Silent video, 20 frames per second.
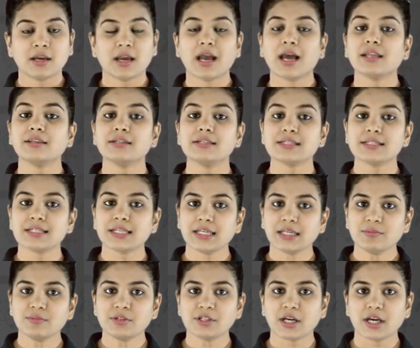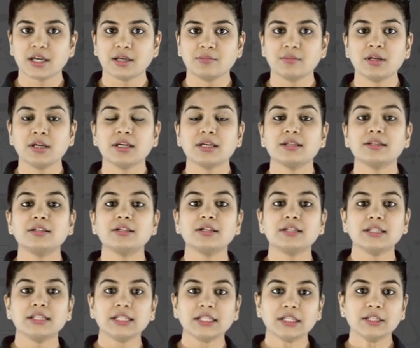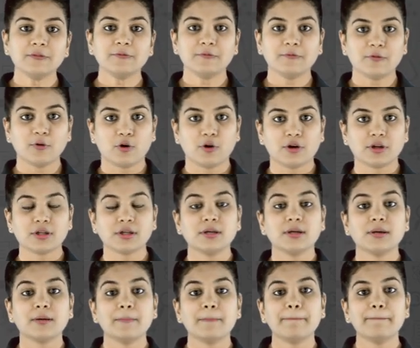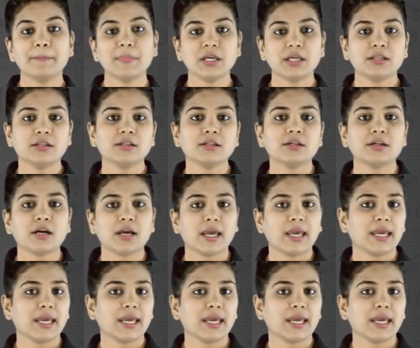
at the same time, the need for milk,